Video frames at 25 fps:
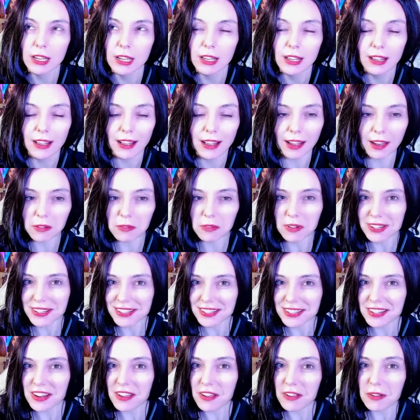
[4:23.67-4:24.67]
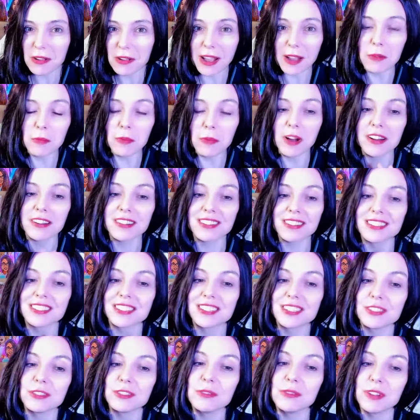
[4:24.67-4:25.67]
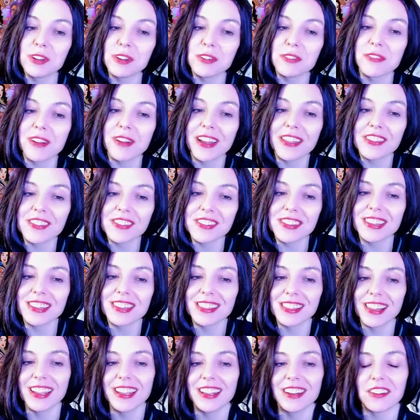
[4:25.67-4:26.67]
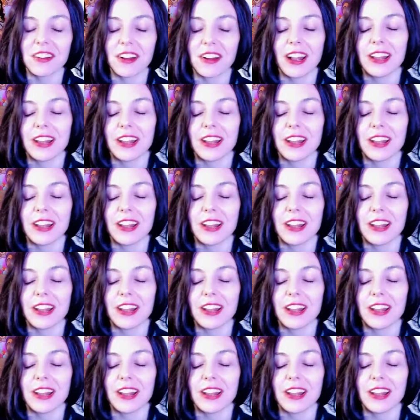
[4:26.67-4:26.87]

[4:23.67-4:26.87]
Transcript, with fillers: I want to know. I want her sooner rather than later.